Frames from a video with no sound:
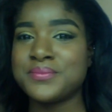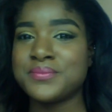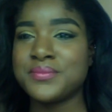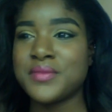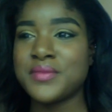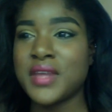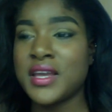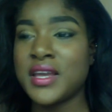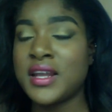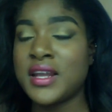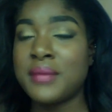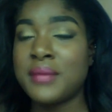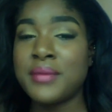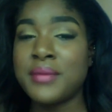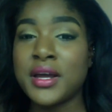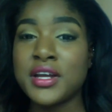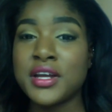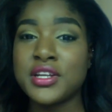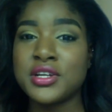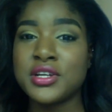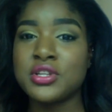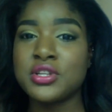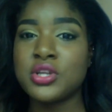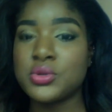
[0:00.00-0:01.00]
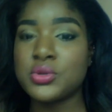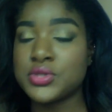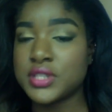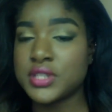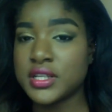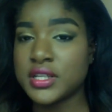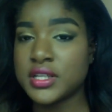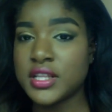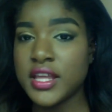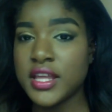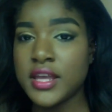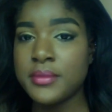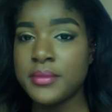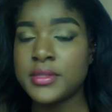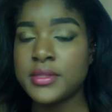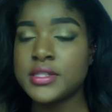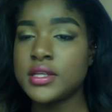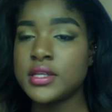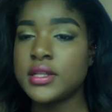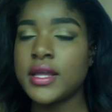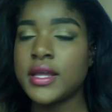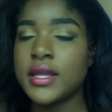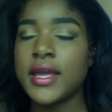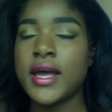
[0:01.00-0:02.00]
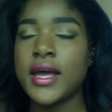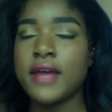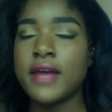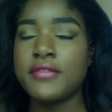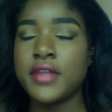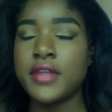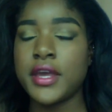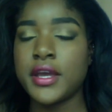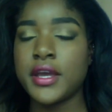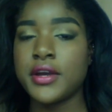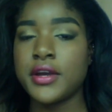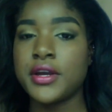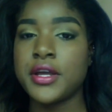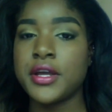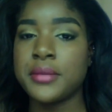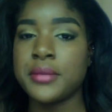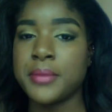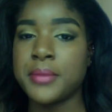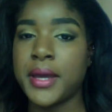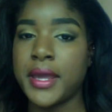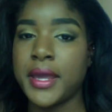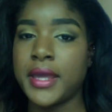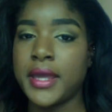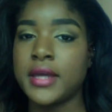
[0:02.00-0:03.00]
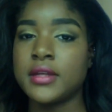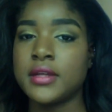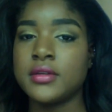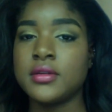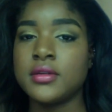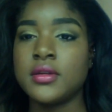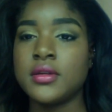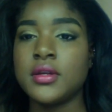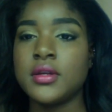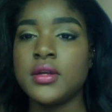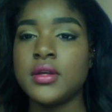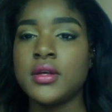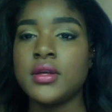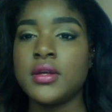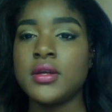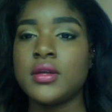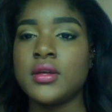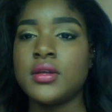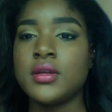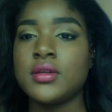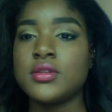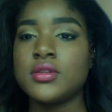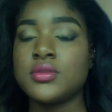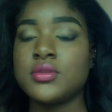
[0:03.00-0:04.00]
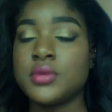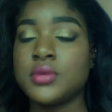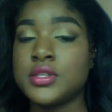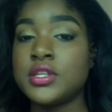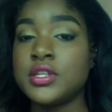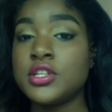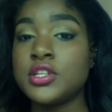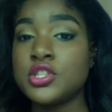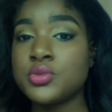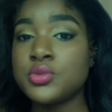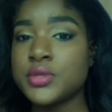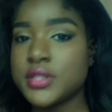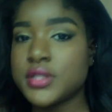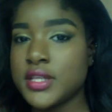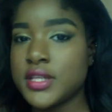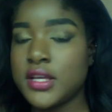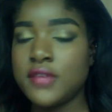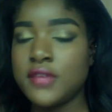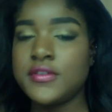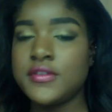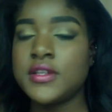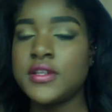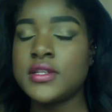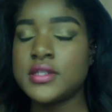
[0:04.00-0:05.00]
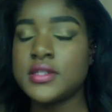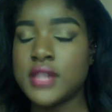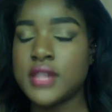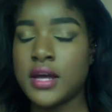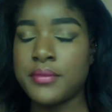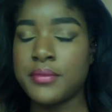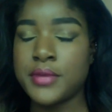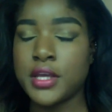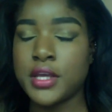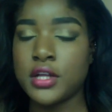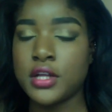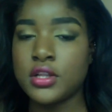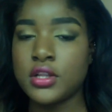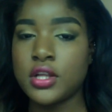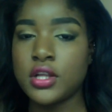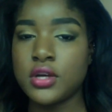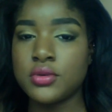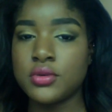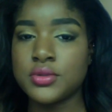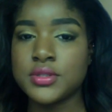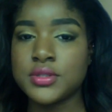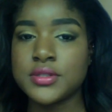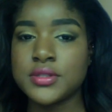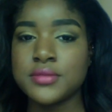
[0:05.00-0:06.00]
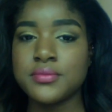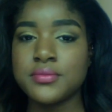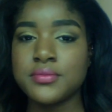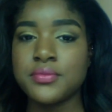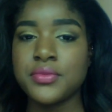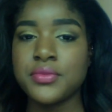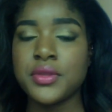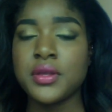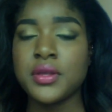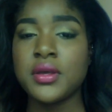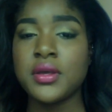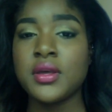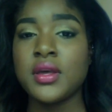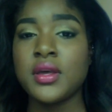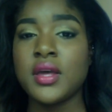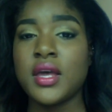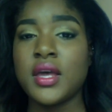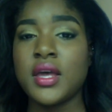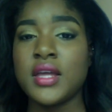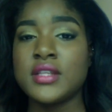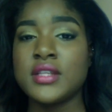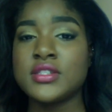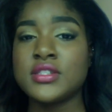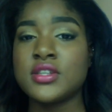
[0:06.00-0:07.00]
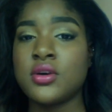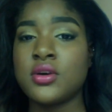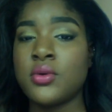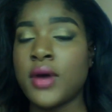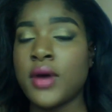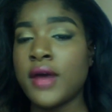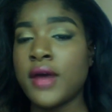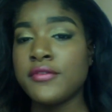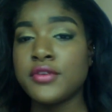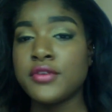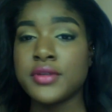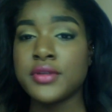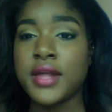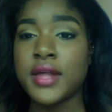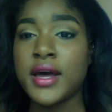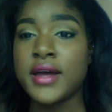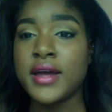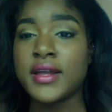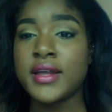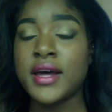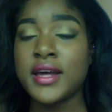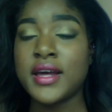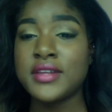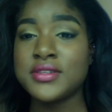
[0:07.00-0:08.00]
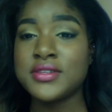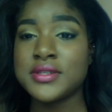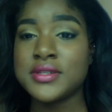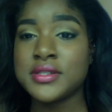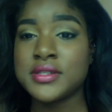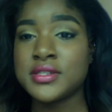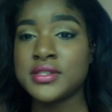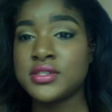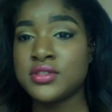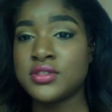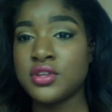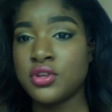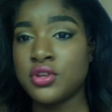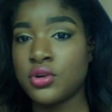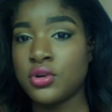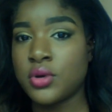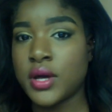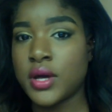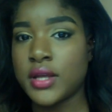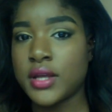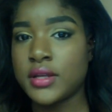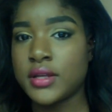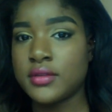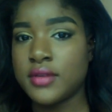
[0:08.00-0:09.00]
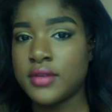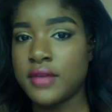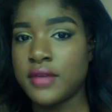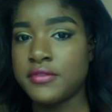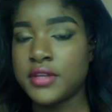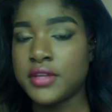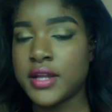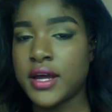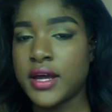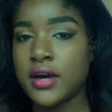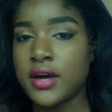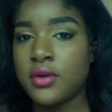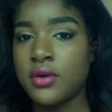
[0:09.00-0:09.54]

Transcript: I'm not going to close the claim until I have the hair in my hand. So until it's received, it is not being closed. And so after that, I just, kind of left it out